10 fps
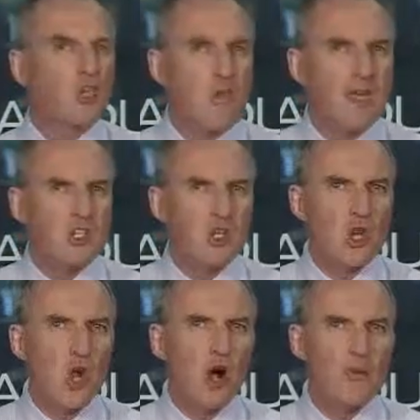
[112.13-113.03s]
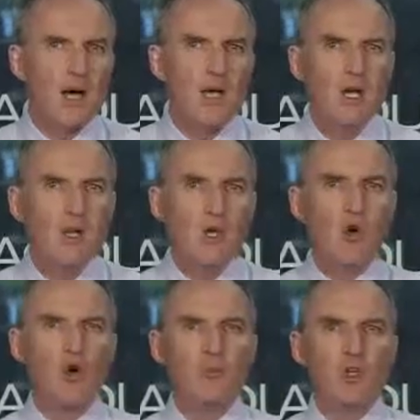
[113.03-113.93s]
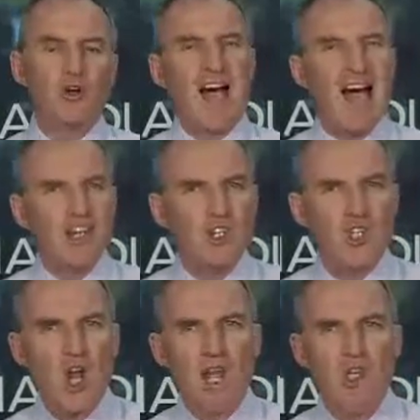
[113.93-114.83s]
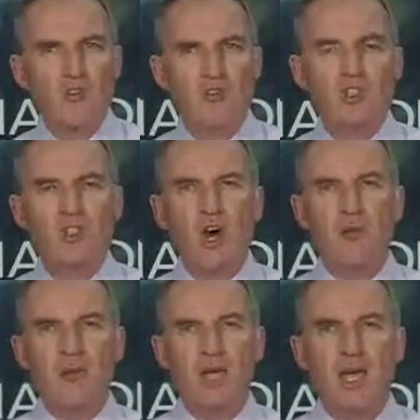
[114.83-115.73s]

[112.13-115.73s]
You mentioned copper. The group saw an unchanged result,